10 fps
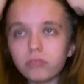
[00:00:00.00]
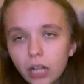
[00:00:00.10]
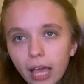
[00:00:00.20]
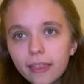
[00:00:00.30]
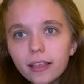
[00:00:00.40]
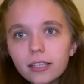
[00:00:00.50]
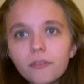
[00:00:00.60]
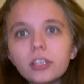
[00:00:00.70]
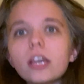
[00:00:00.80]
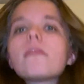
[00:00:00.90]
I think that's
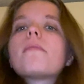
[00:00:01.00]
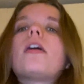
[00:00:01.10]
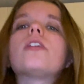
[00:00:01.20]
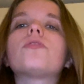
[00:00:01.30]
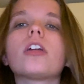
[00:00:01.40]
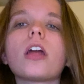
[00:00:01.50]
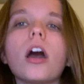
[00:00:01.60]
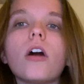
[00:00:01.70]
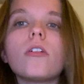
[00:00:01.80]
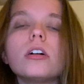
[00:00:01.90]
everything on my mind right
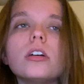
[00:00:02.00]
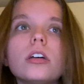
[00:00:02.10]
now.